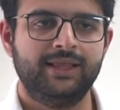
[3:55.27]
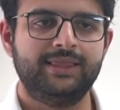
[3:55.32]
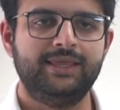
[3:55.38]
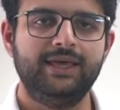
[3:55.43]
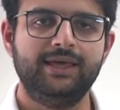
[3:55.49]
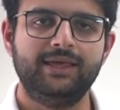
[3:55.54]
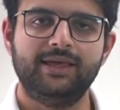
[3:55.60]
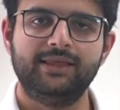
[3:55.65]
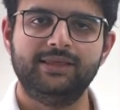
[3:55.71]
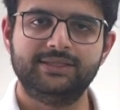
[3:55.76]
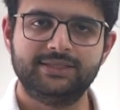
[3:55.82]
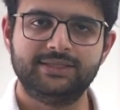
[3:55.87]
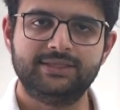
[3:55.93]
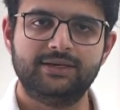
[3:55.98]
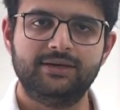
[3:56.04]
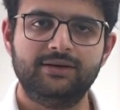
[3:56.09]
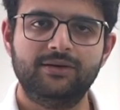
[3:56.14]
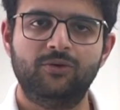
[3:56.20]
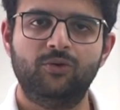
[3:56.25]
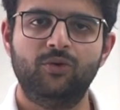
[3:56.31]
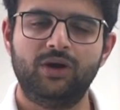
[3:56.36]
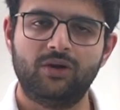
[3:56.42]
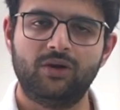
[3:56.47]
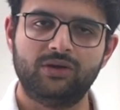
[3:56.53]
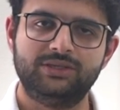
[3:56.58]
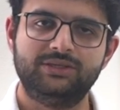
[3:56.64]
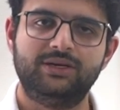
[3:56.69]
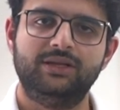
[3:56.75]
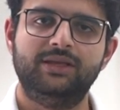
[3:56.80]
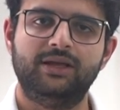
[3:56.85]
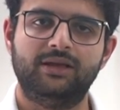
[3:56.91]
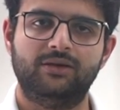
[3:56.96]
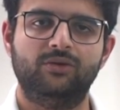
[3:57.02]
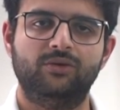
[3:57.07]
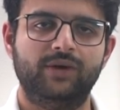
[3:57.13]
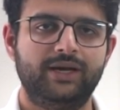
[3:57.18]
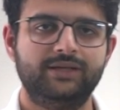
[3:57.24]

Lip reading: thinking this is a good logical thing to do.